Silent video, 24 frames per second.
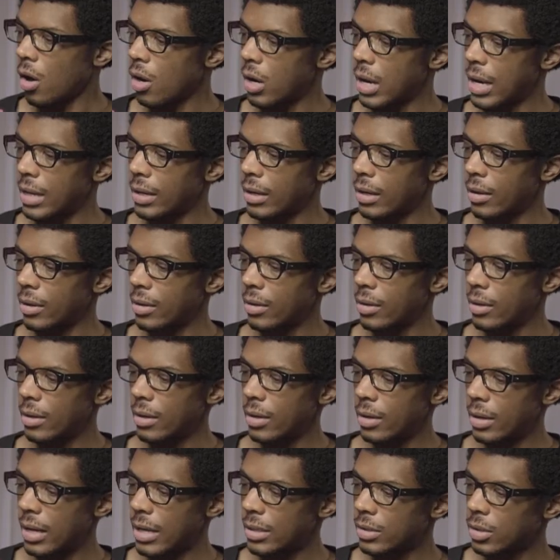already.
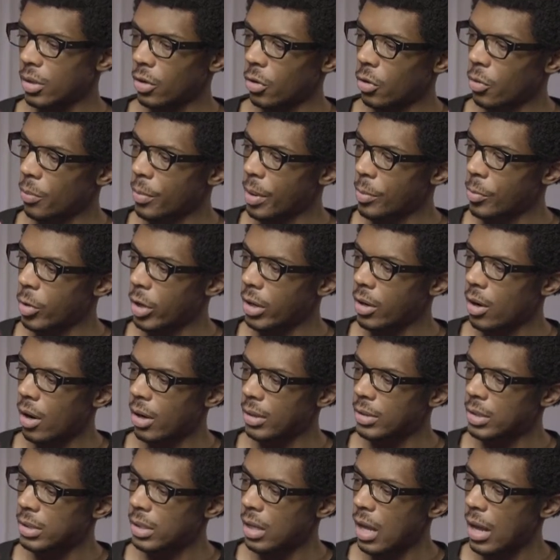Has a little memory
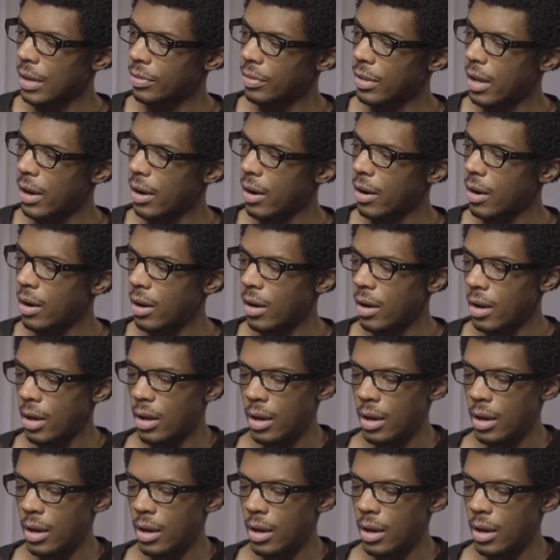card slot there.